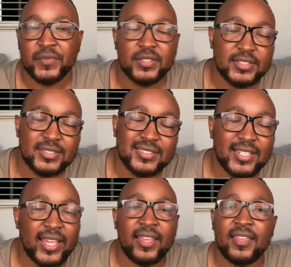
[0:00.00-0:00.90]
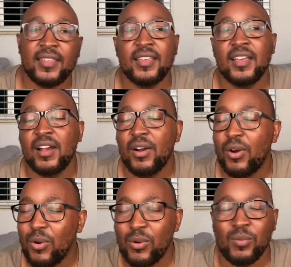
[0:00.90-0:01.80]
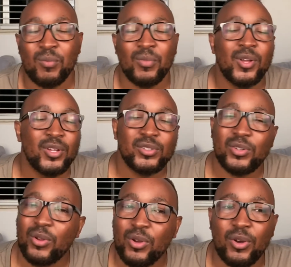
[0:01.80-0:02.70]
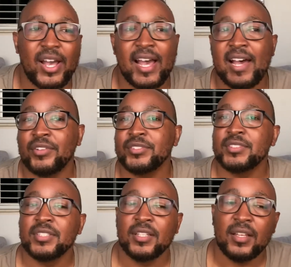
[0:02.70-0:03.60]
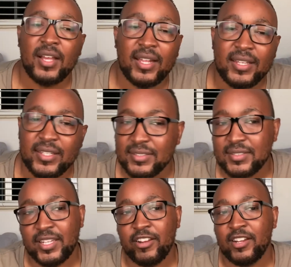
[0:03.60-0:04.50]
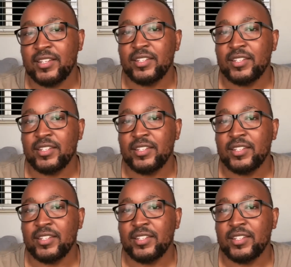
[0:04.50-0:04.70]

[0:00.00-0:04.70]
Stay home. Don't go out unnecessarily.